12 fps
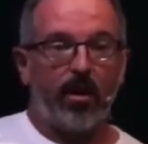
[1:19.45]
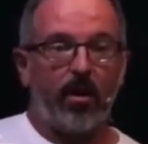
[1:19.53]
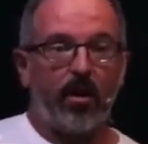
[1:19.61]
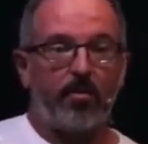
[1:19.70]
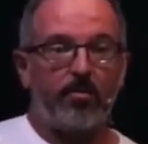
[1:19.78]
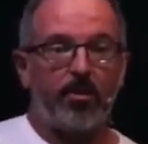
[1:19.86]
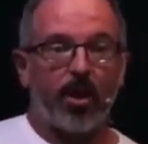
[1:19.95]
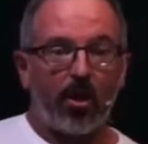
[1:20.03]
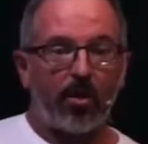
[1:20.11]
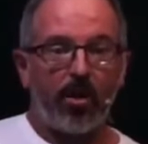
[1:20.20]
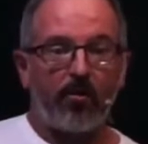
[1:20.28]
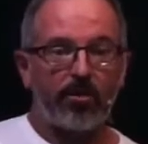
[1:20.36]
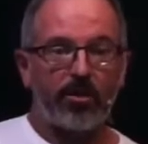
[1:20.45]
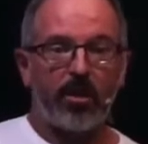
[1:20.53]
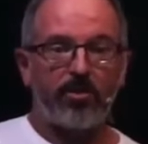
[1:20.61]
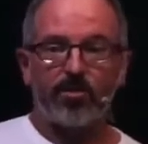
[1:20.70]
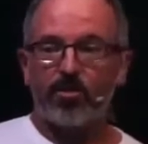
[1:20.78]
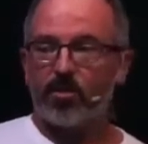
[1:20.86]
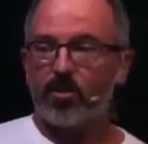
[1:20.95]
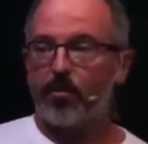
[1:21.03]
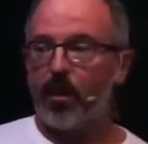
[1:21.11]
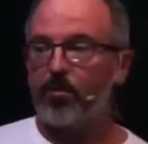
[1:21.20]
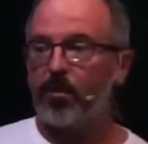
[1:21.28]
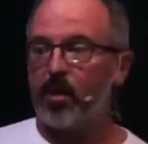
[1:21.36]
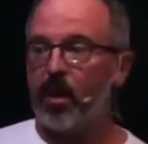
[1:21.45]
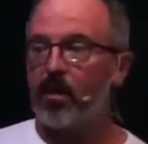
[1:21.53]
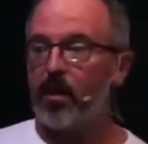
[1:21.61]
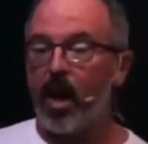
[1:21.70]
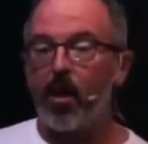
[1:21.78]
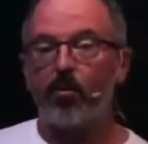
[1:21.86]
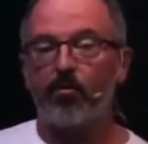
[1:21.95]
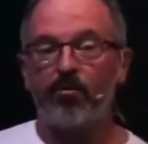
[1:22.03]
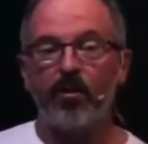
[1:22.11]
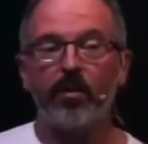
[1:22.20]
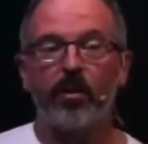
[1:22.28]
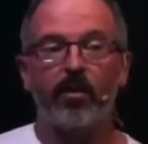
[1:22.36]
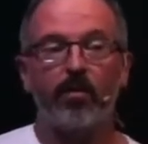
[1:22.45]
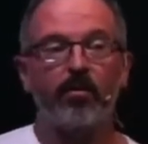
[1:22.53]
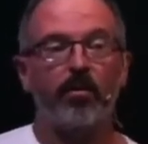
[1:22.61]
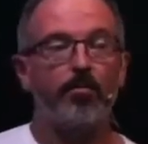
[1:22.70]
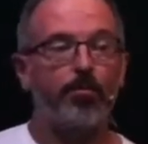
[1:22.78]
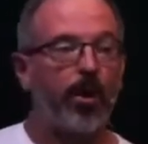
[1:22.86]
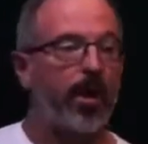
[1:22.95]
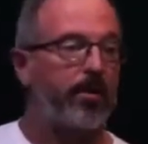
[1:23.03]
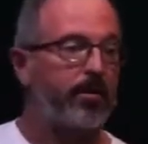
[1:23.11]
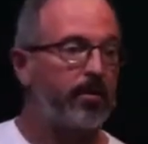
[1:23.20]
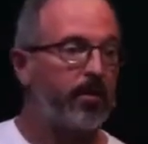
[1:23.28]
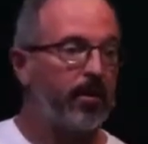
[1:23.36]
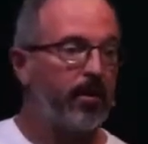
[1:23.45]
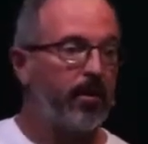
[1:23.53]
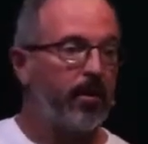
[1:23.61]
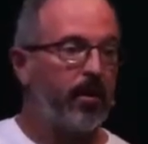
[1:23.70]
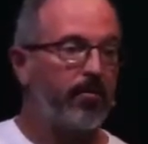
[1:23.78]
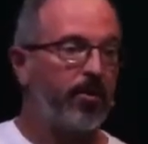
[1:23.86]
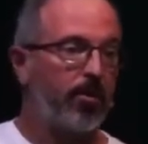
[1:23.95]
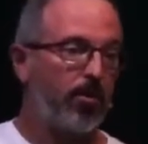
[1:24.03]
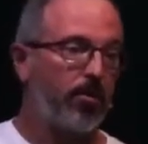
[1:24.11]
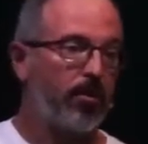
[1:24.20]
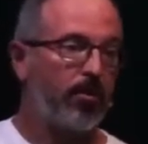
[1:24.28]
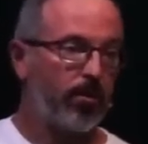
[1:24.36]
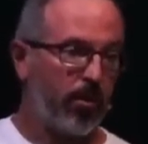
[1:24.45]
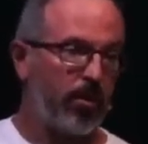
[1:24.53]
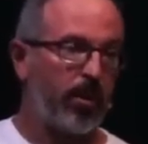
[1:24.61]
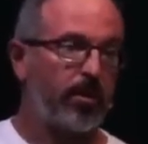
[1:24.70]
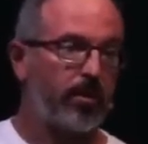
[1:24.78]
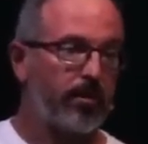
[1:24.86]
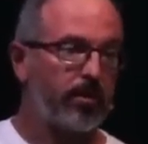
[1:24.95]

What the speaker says: dark conversations with some people that now are feeling the brunt of corona.